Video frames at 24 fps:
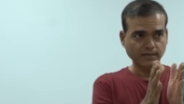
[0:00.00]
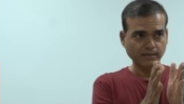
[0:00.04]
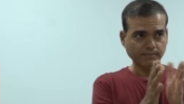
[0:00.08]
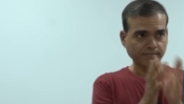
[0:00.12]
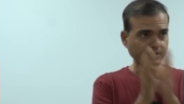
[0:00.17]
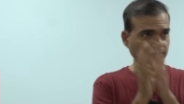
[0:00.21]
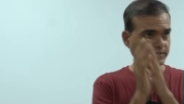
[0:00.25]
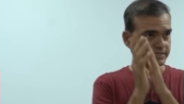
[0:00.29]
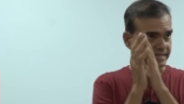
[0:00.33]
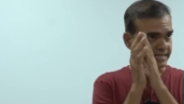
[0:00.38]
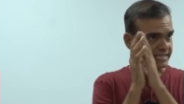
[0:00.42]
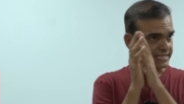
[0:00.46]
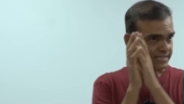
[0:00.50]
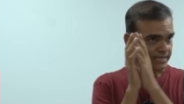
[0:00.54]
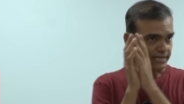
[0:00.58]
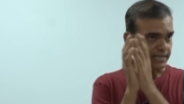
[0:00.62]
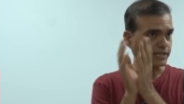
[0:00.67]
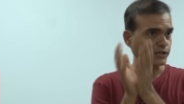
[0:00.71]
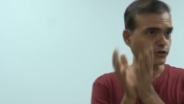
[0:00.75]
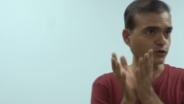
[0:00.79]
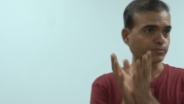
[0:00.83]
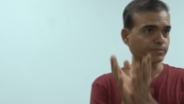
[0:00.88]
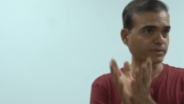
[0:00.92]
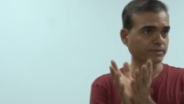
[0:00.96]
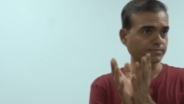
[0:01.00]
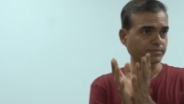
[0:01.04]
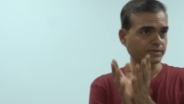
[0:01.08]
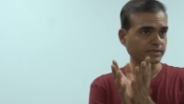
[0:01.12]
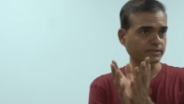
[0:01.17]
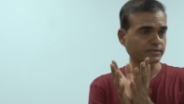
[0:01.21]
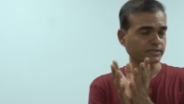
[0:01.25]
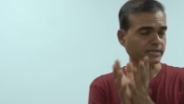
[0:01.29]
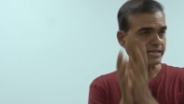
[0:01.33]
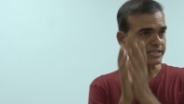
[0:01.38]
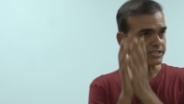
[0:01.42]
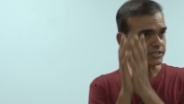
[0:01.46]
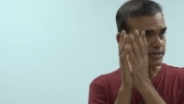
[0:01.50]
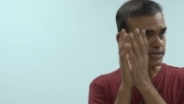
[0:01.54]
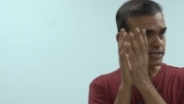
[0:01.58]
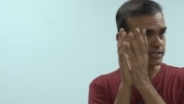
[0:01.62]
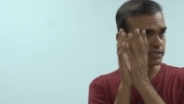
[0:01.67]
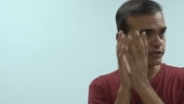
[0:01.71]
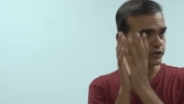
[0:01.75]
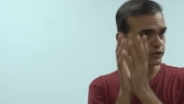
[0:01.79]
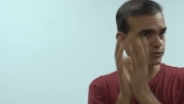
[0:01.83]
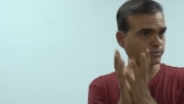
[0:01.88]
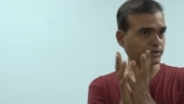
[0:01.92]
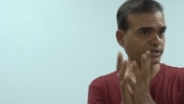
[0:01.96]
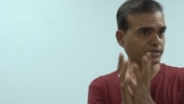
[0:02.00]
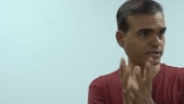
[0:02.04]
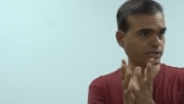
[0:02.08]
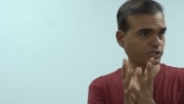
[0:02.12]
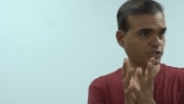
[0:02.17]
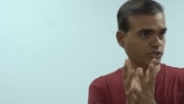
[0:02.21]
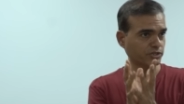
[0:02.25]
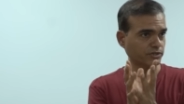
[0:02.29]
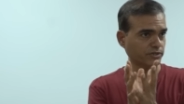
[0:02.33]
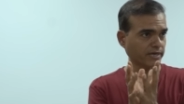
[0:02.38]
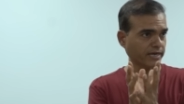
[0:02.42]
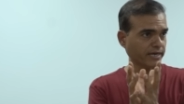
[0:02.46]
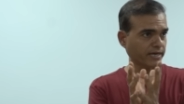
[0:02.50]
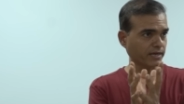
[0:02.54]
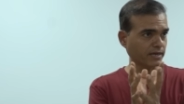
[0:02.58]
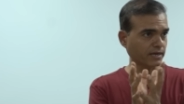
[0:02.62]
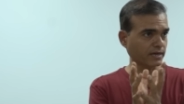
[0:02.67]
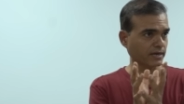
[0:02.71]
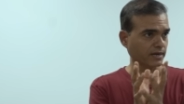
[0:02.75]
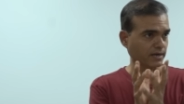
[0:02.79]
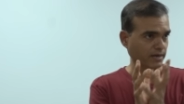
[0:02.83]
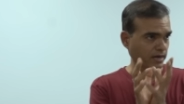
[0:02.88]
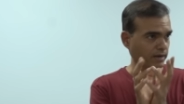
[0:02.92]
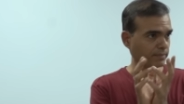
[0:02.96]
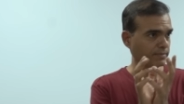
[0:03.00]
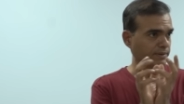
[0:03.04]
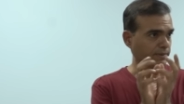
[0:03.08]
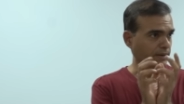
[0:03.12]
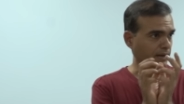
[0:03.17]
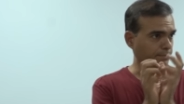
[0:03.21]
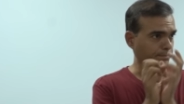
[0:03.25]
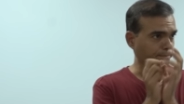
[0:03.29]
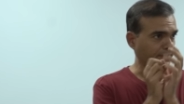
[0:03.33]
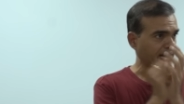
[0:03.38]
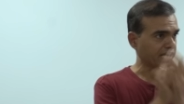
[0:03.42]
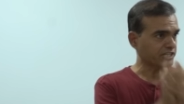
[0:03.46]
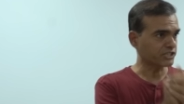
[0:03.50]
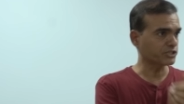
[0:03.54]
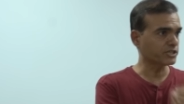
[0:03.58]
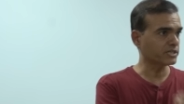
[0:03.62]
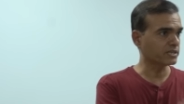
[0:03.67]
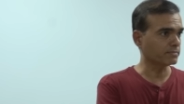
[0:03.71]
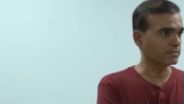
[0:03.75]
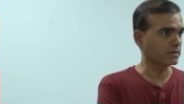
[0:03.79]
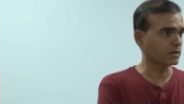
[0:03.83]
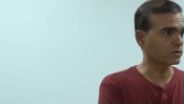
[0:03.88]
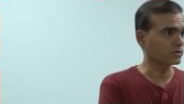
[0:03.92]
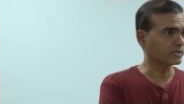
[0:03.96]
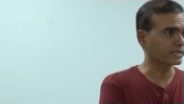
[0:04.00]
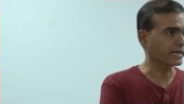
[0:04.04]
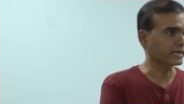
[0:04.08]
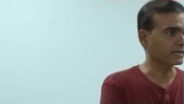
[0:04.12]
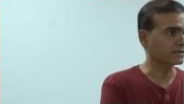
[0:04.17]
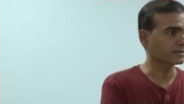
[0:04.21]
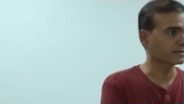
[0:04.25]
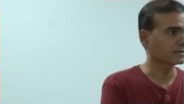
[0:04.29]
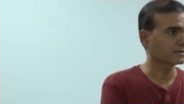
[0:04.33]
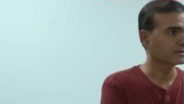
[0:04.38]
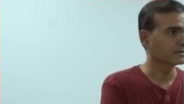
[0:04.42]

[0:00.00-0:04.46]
Because I study human beings. I study the human nature. I, I mean, I'm passionate about that.